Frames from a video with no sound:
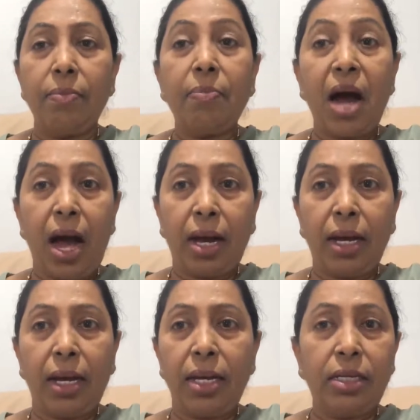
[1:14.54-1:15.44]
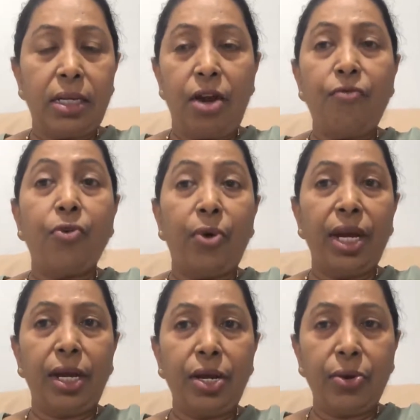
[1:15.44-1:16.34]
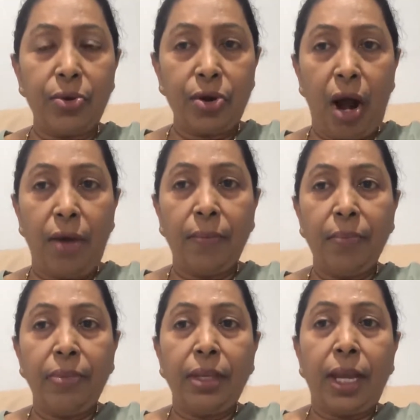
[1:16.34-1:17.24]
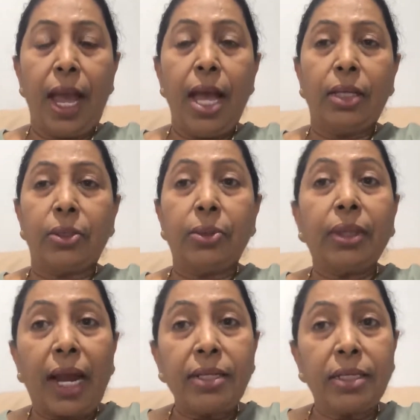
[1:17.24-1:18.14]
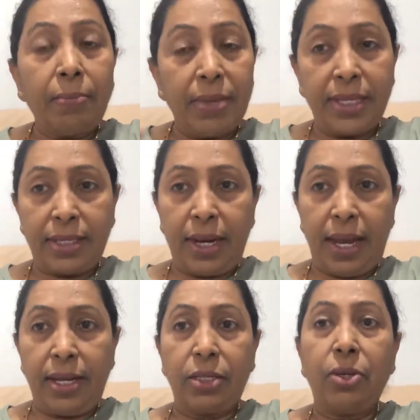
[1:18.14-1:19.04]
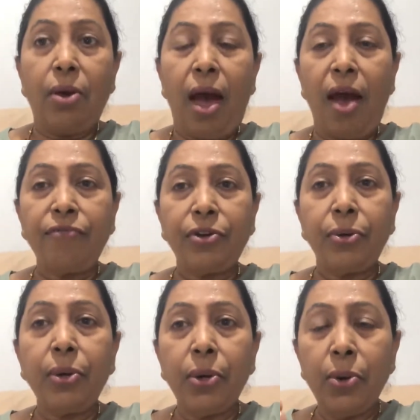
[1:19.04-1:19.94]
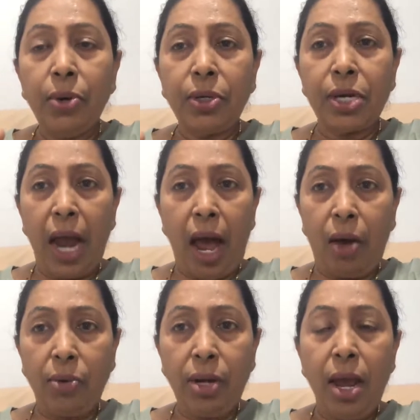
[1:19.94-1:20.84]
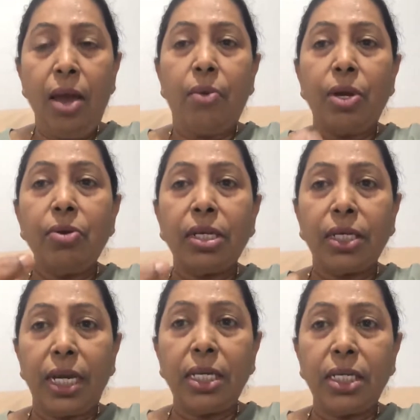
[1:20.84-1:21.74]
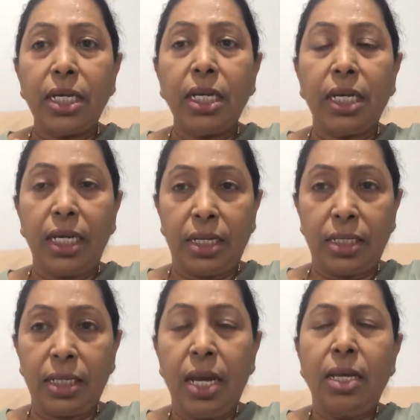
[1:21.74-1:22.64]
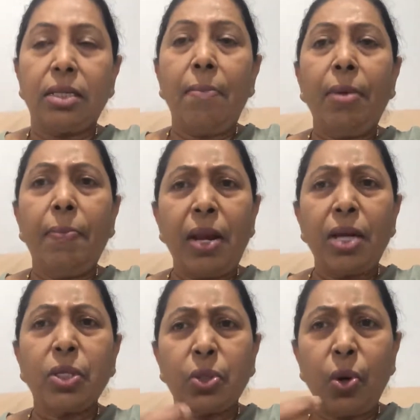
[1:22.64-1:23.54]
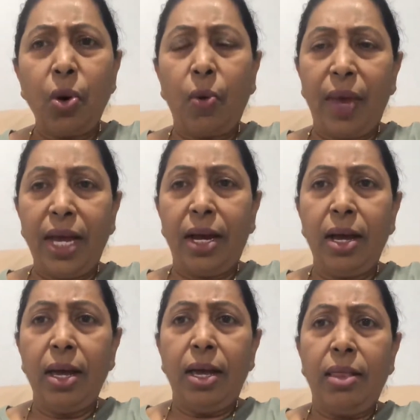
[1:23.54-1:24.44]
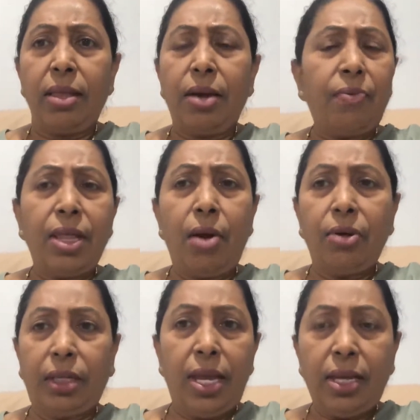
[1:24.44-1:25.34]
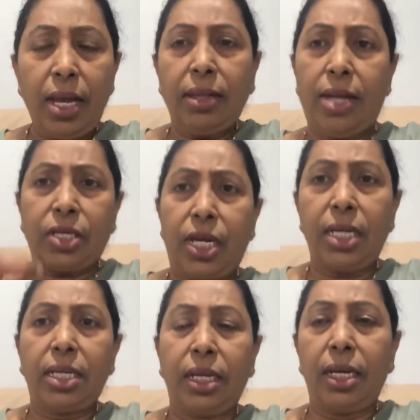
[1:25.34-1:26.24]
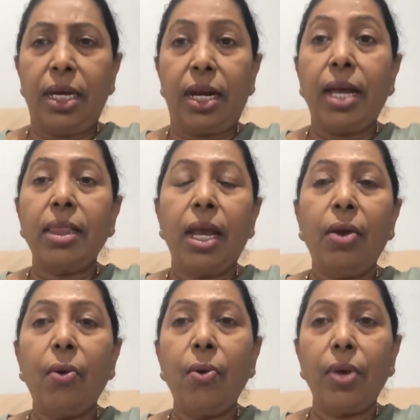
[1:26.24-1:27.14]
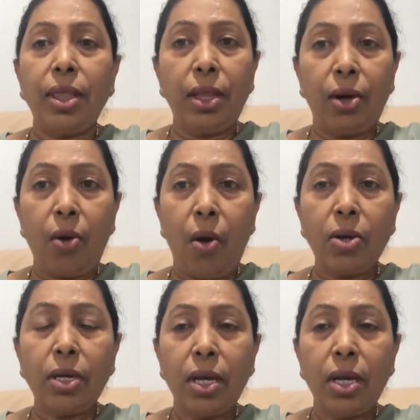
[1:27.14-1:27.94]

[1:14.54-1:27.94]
park instead of going into drive. So that's a mistake. So you have to look down when you're changing gears. Some people are so quick that without thinking they change the gear and they go in the wrong